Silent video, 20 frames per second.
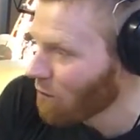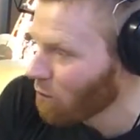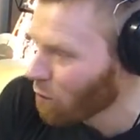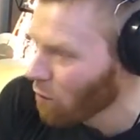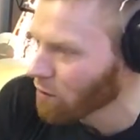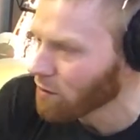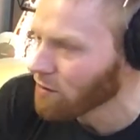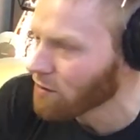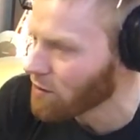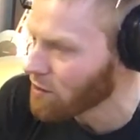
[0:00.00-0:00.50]

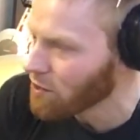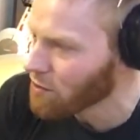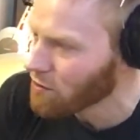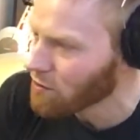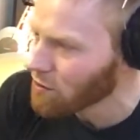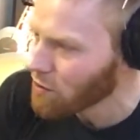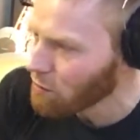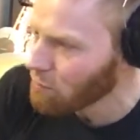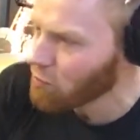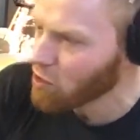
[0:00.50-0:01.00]
want to
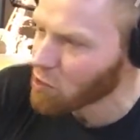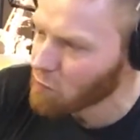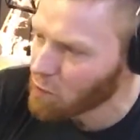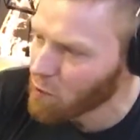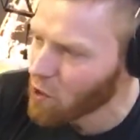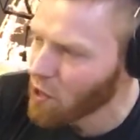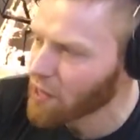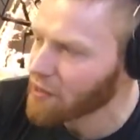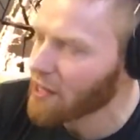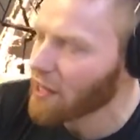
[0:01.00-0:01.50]
use this
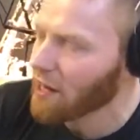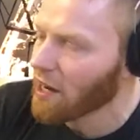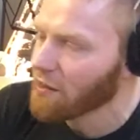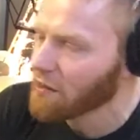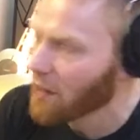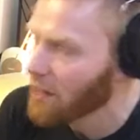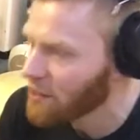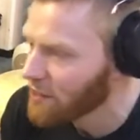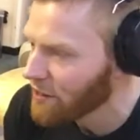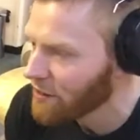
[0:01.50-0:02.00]
book and they like
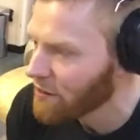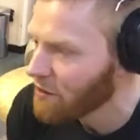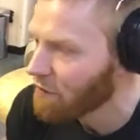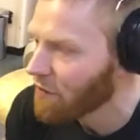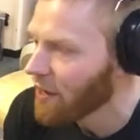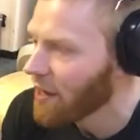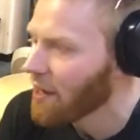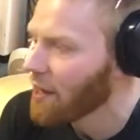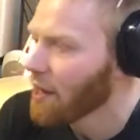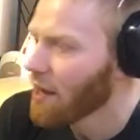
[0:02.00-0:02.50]
the idea of
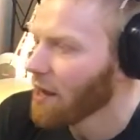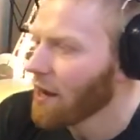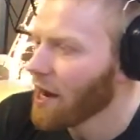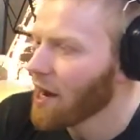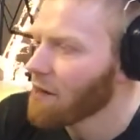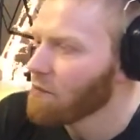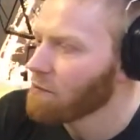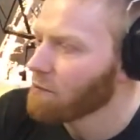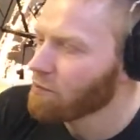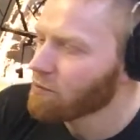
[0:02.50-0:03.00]
it,
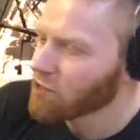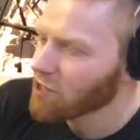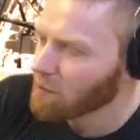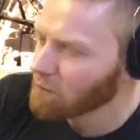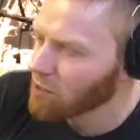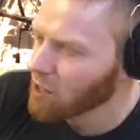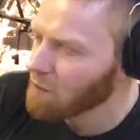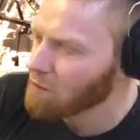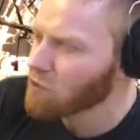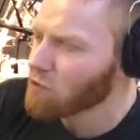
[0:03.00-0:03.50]
and
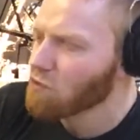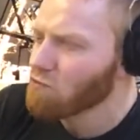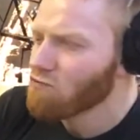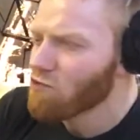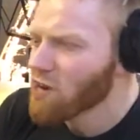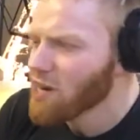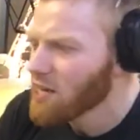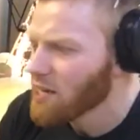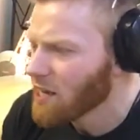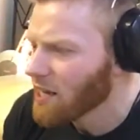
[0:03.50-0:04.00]
sometimes the
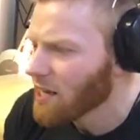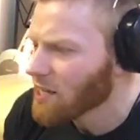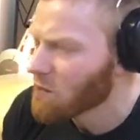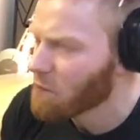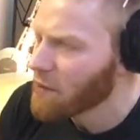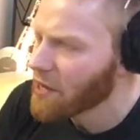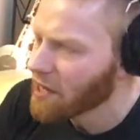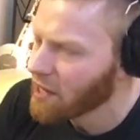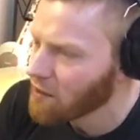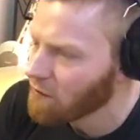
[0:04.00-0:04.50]
reading is a
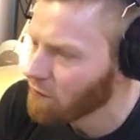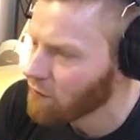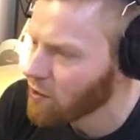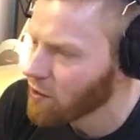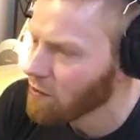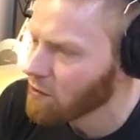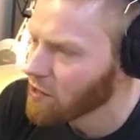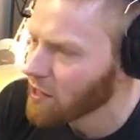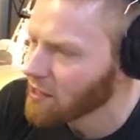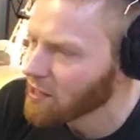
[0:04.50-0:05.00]
bit
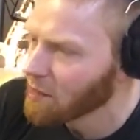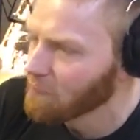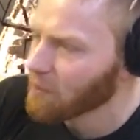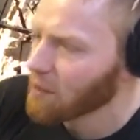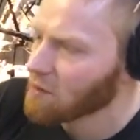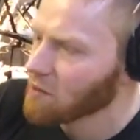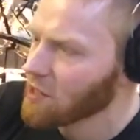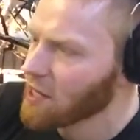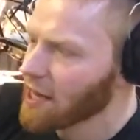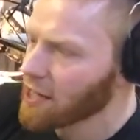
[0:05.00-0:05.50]
confusing,
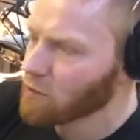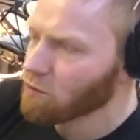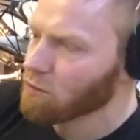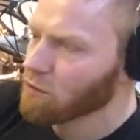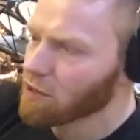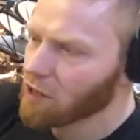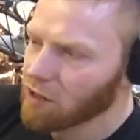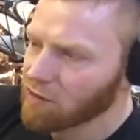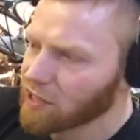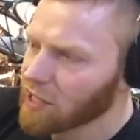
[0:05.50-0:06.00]
sometimes the actual
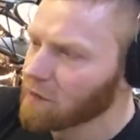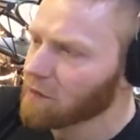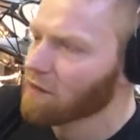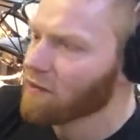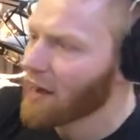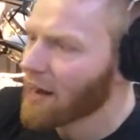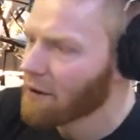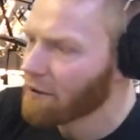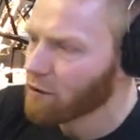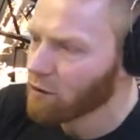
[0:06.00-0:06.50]
concept of
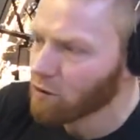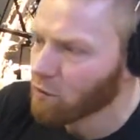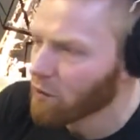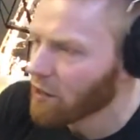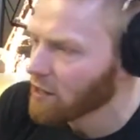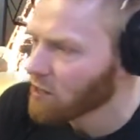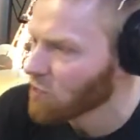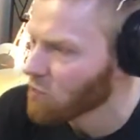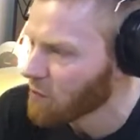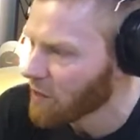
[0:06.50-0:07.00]
how it all
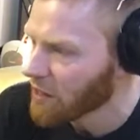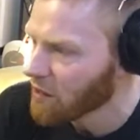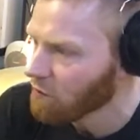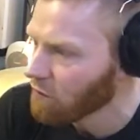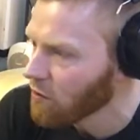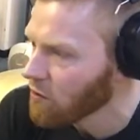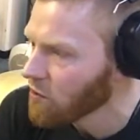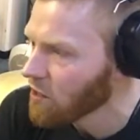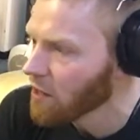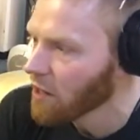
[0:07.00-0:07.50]
works is a bit
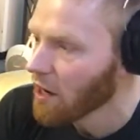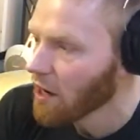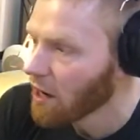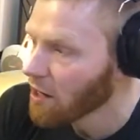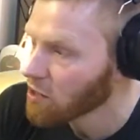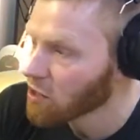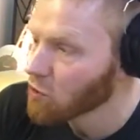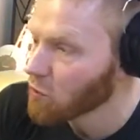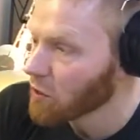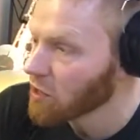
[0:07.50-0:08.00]
confusing,
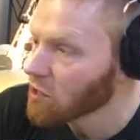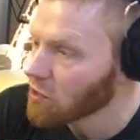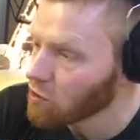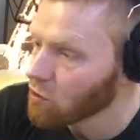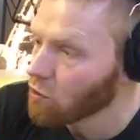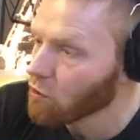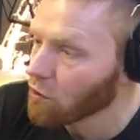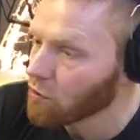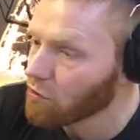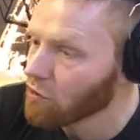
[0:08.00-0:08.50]
so I just wanted to
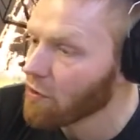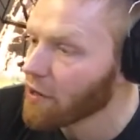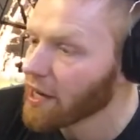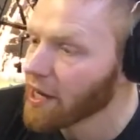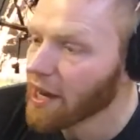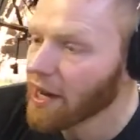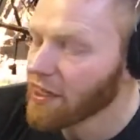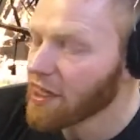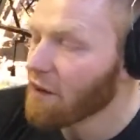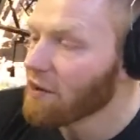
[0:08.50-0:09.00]
talk through
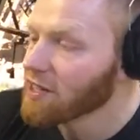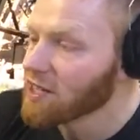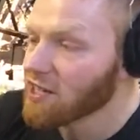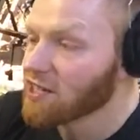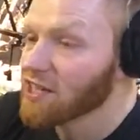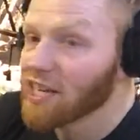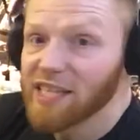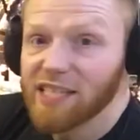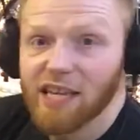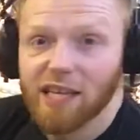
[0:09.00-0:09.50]
it. There is a
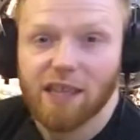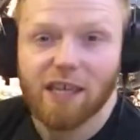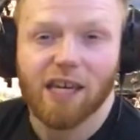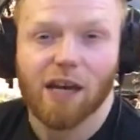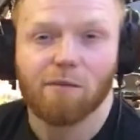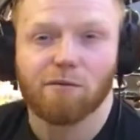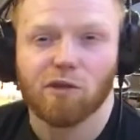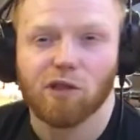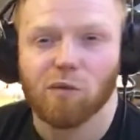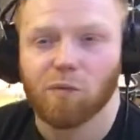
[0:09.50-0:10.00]
CD that
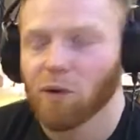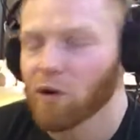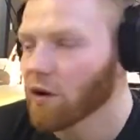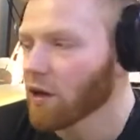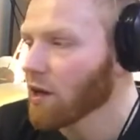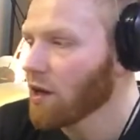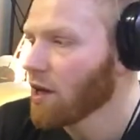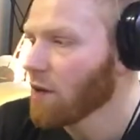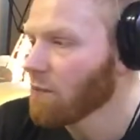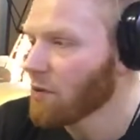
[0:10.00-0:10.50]
comes with the
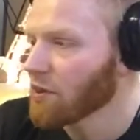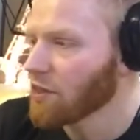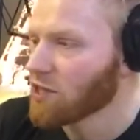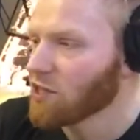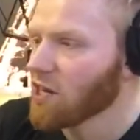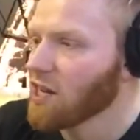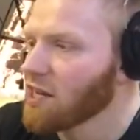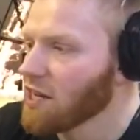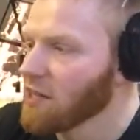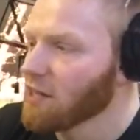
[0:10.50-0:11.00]
book, but the
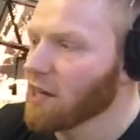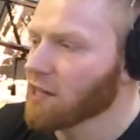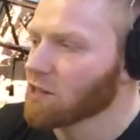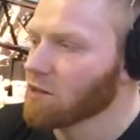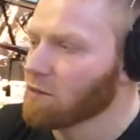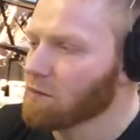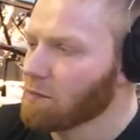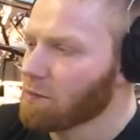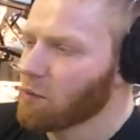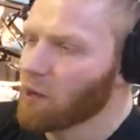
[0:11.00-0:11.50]
CD
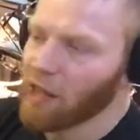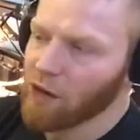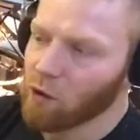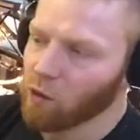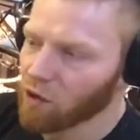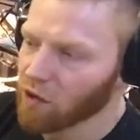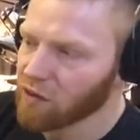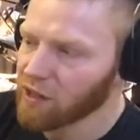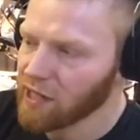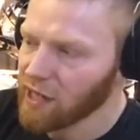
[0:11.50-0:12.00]
doesn't play
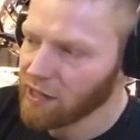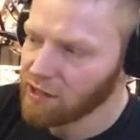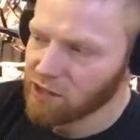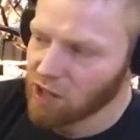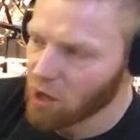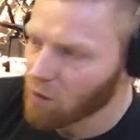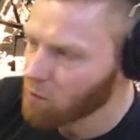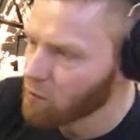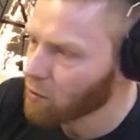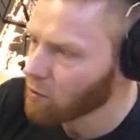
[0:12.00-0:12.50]
all of the
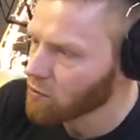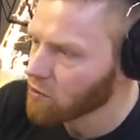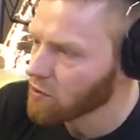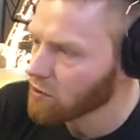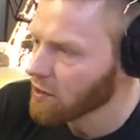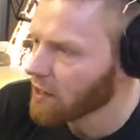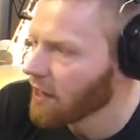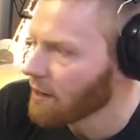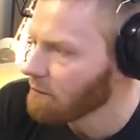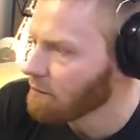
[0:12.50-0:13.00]
examples,